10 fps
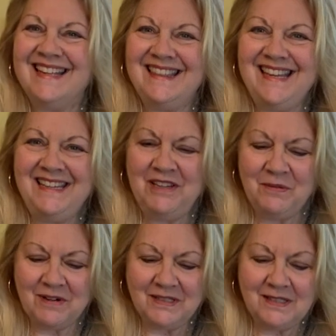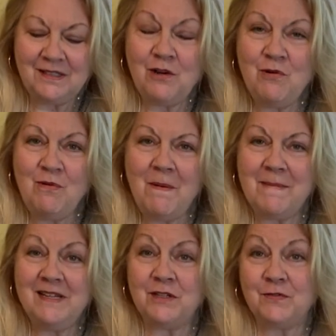Thank you all so
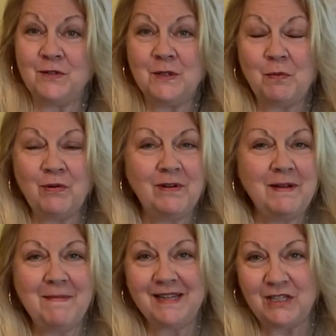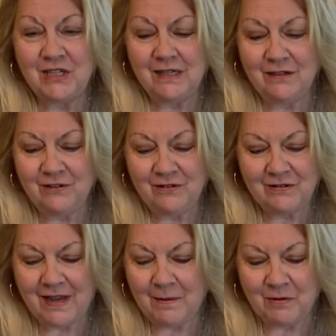much for supporting my channel.
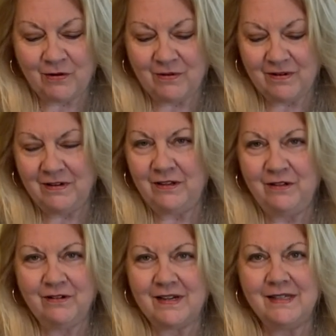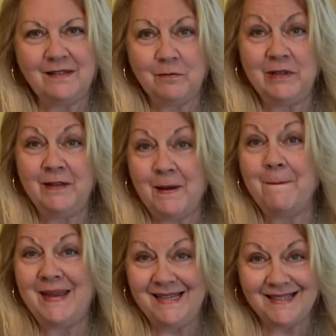Capricorn, you guys have been
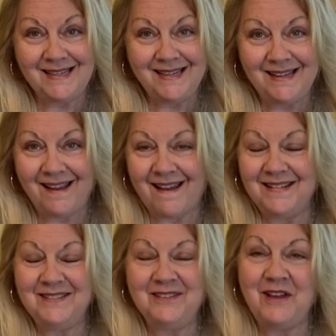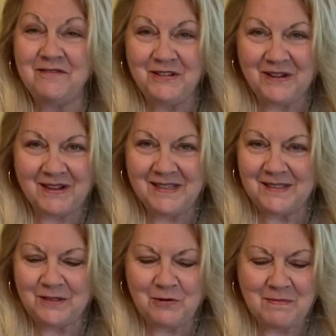amazing. I love you guys
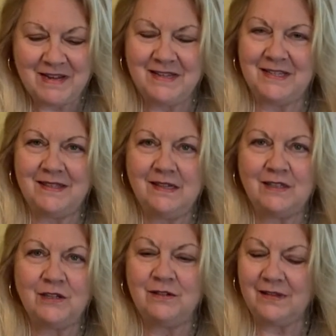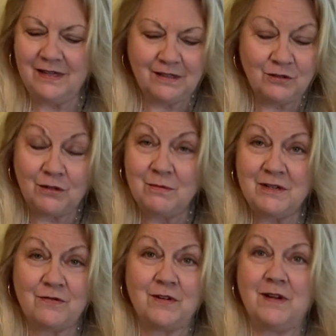so much. Thanks, thank you so
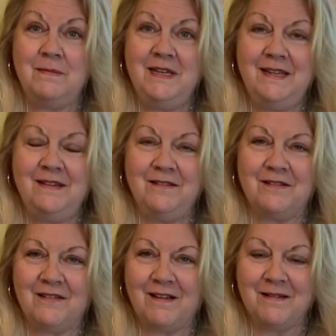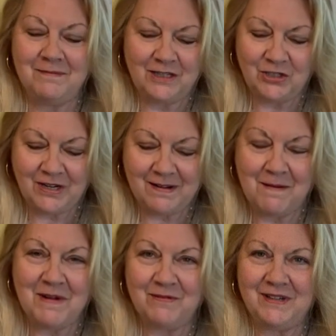much for coming in um, to check
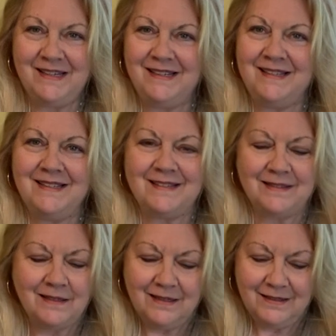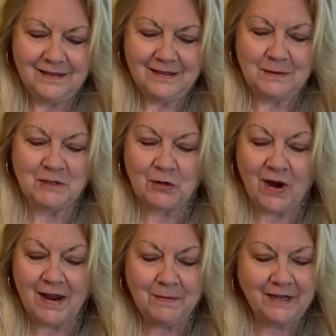out my readings and
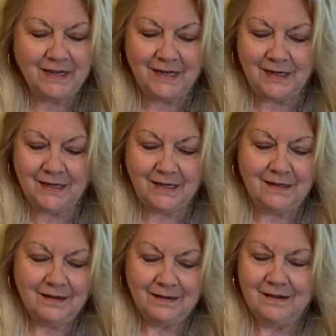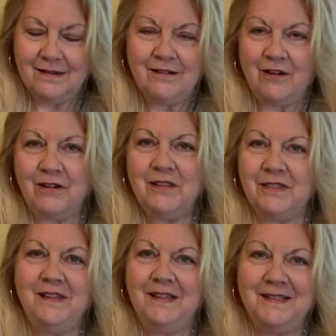subscribing and all the
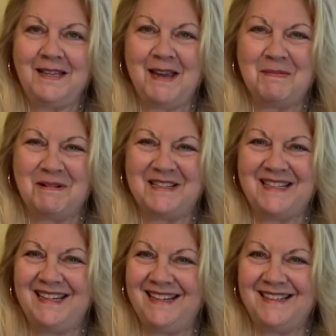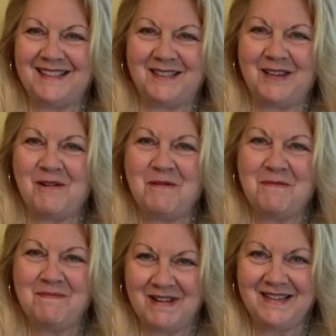things. I appreciate it so
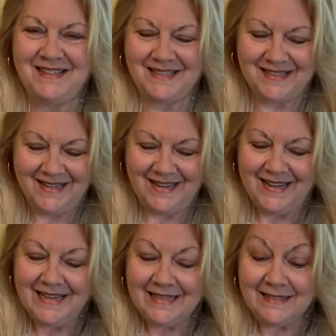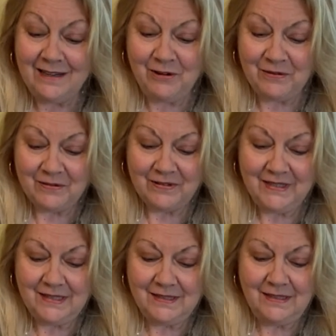much. So
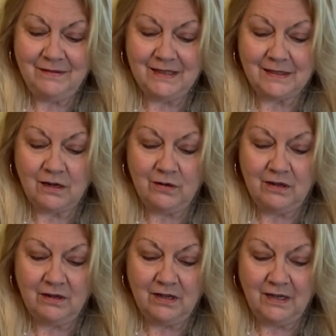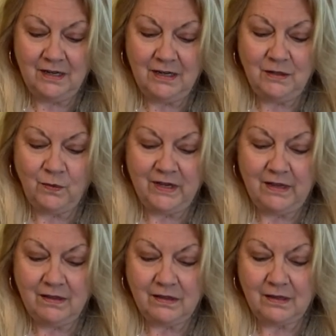let's see what's going on
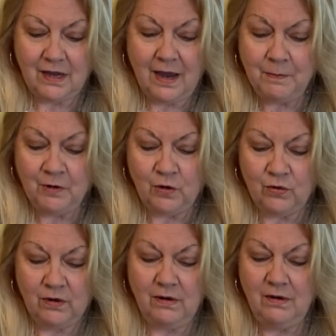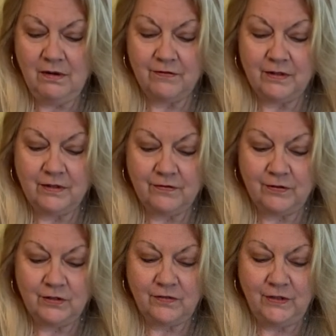with Capricorn for the
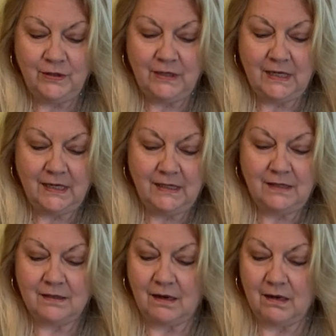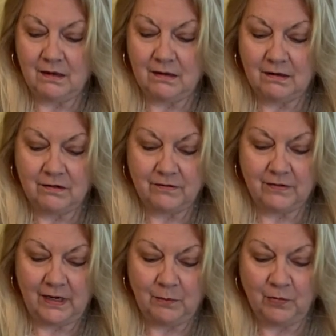first few days of
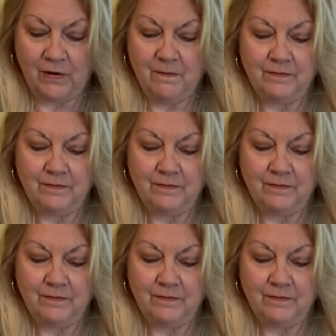April.